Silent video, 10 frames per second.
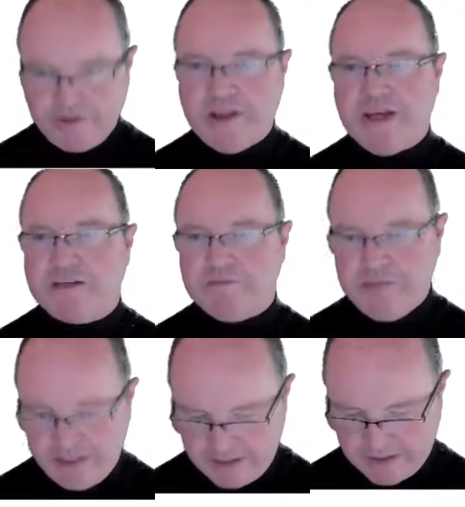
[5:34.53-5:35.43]
that
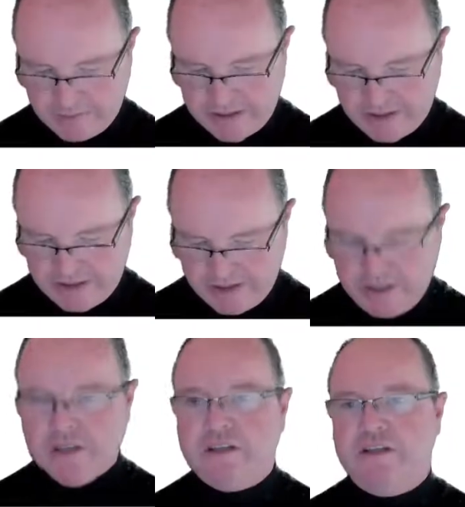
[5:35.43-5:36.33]
MIDI number
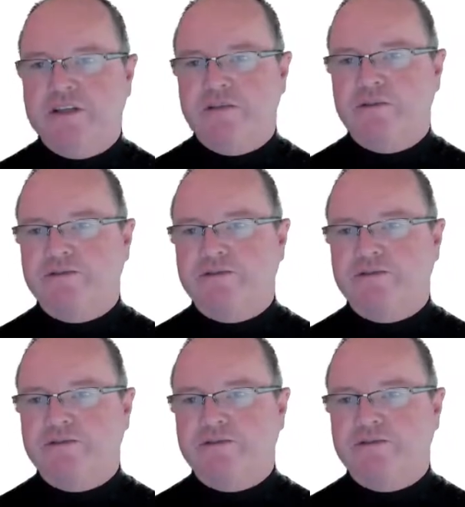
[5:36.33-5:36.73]
into a